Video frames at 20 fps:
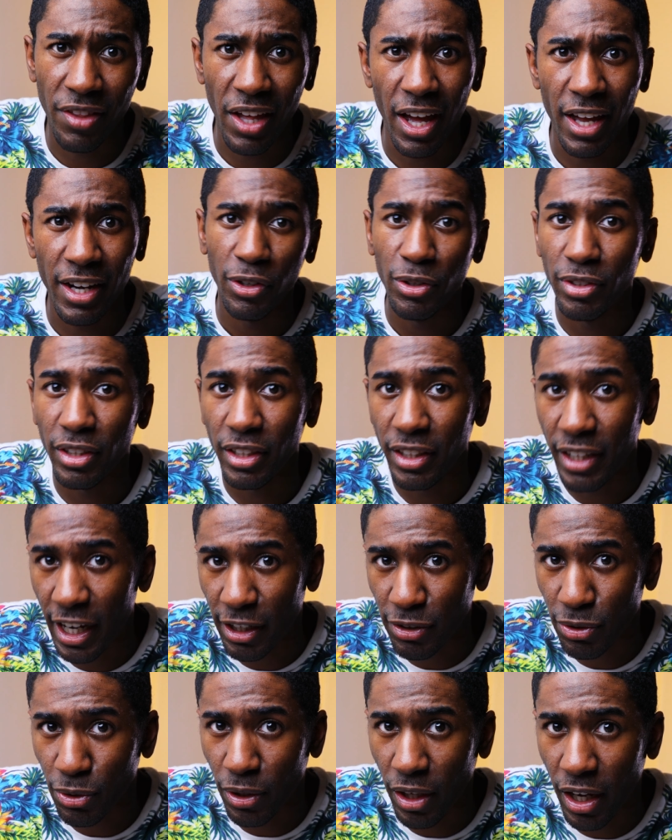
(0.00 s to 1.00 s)
that using
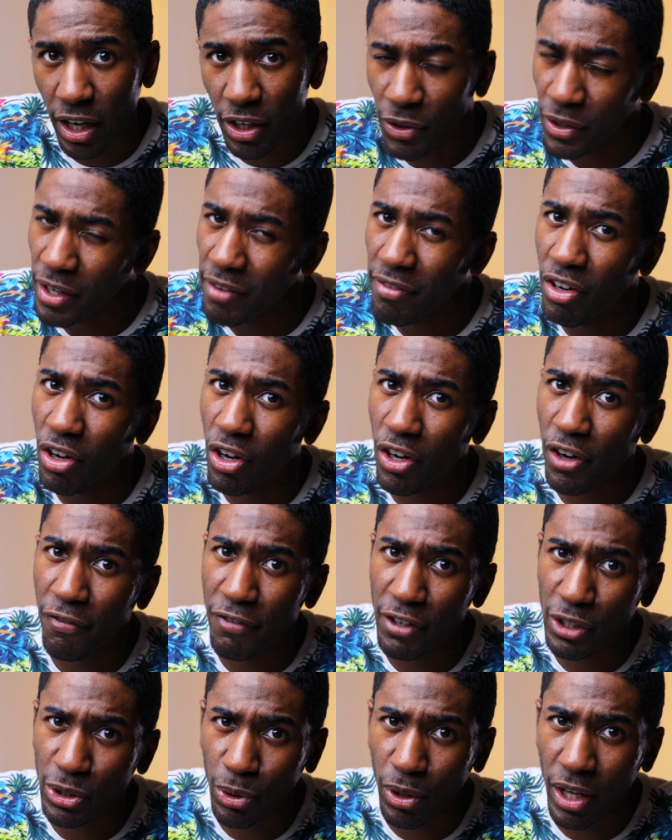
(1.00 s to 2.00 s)
natural light or even
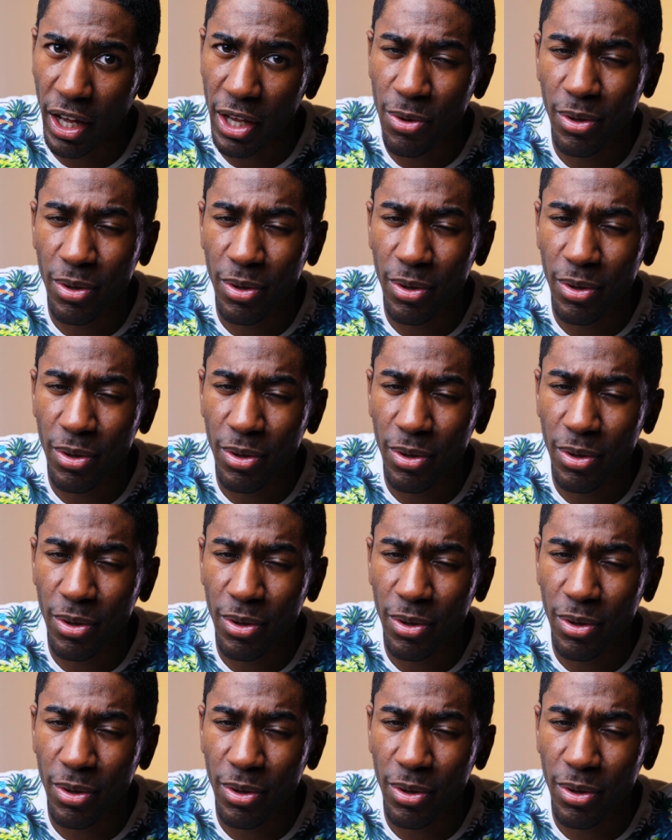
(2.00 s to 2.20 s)
artificial light,